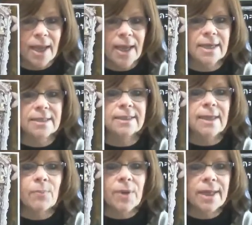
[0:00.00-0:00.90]
is
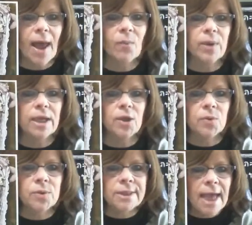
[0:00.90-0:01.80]
something that we
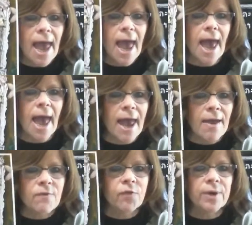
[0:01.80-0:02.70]
use
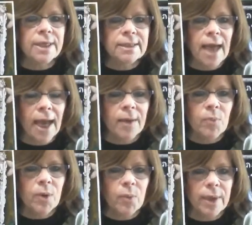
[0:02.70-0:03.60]
every time we
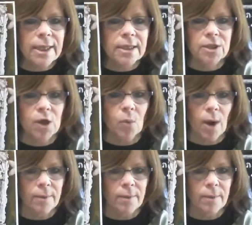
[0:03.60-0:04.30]
read the Torah.